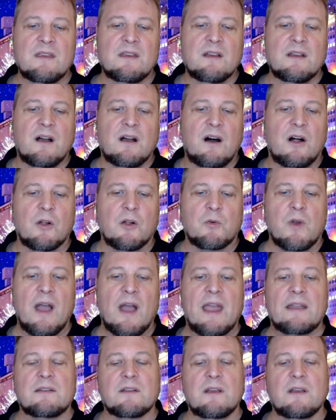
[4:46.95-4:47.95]
All
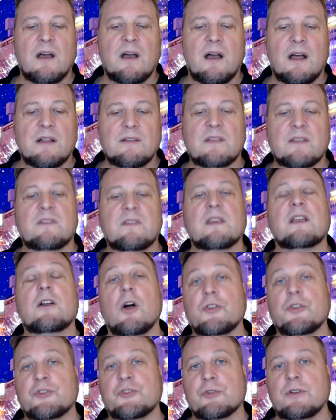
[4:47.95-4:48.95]
right, let's see,
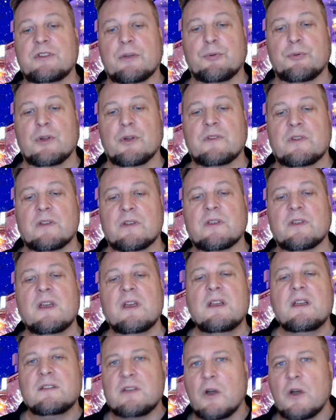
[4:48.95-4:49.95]
cultural differences.
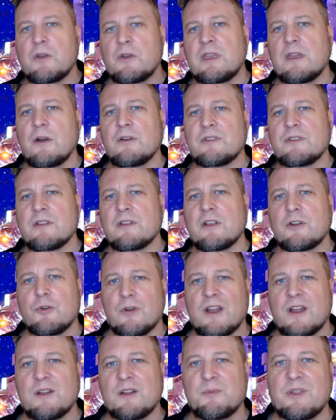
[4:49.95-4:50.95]
Tokyo is an
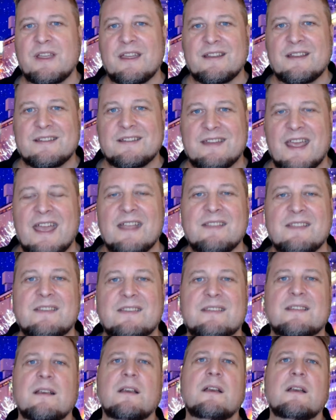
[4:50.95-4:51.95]
incredibly
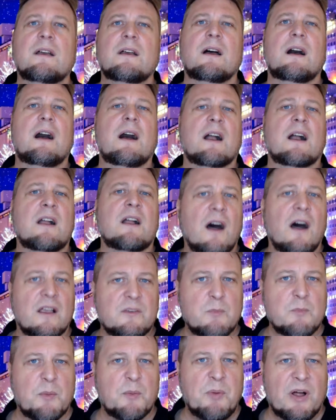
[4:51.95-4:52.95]
intense,
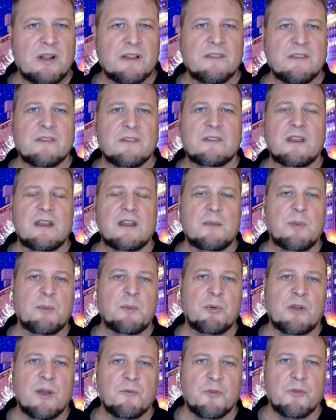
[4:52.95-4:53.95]
cosmopolitan city. People
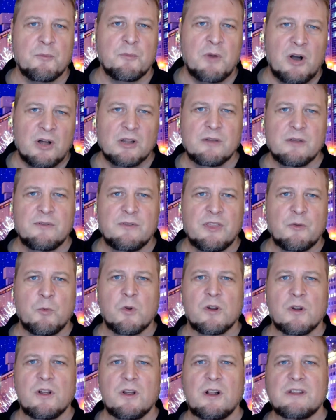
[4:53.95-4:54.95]
come from all over the
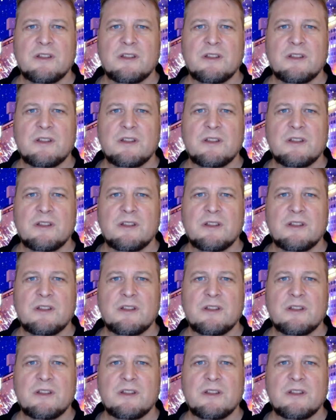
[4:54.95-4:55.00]
world.